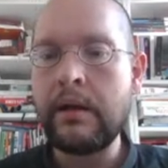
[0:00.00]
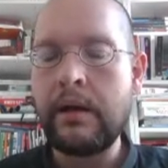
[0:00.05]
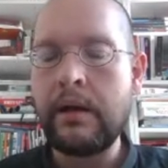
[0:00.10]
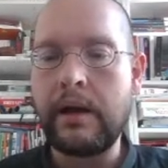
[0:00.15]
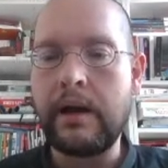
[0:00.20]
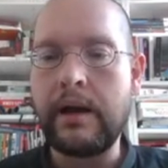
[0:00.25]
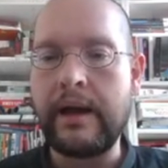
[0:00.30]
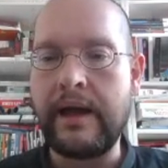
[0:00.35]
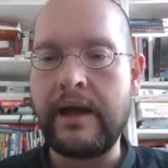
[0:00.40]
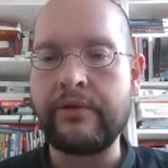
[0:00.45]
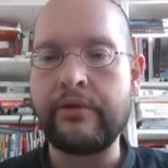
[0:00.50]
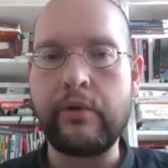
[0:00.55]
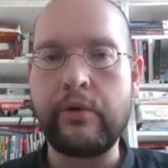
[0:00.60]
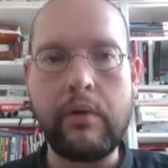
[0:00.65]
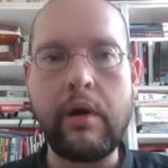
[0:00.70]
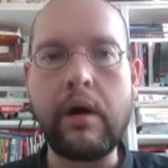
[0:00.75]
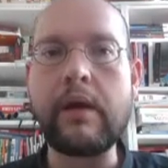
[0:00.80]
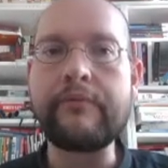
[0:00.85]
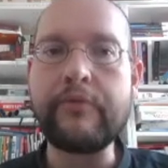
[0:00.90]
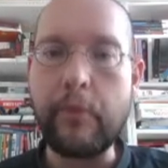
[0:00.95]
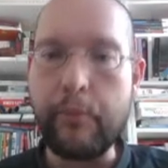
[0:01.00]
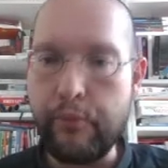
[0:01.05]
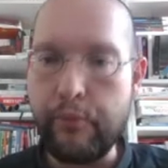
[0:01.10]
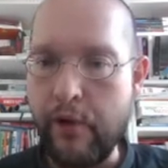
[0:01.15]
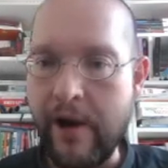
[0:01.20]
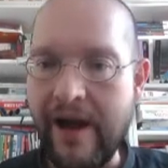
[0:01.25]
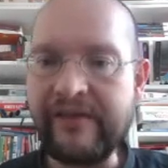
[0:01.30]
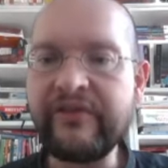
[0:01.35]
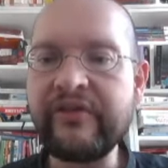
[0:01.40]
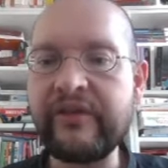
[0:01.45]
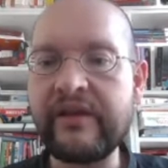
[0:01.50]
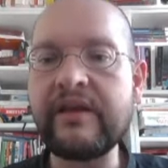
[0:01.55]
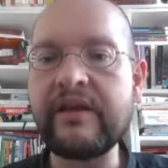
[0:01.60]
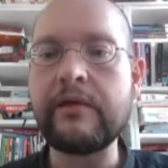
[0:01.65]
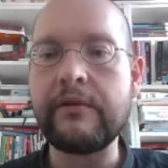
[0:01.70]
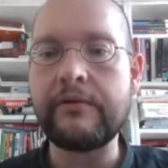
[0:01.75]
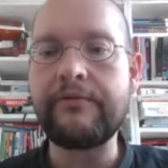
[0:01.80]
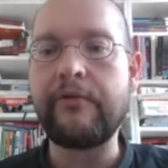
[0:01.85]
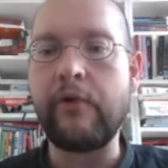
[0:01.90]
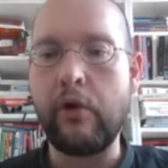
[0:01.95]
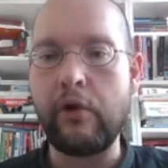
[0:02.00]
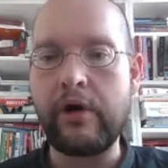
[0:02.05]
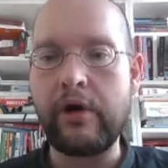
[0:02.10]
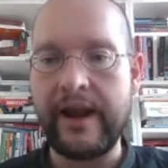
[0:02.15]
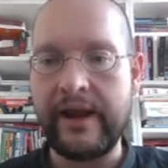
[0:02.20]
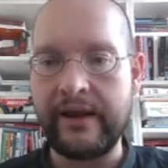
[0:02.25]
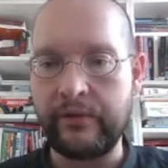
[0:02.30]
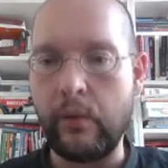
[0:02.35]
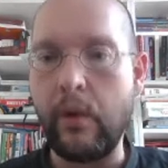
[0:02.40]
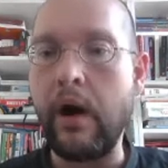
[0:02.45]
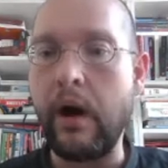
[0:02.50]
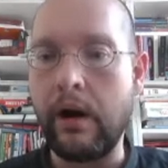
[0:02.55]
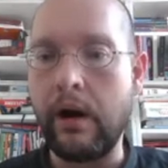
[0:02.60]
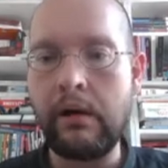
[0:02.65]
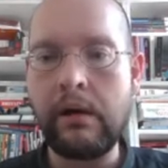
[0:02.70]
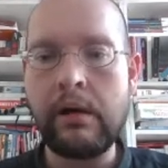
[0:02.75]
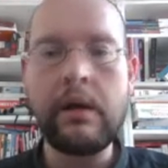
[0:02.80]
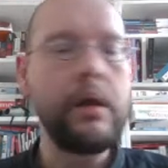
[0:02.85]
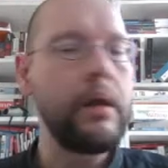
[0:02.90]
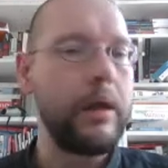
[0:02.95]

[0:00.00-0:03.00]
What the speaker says: and the role of the press in the Falkland War.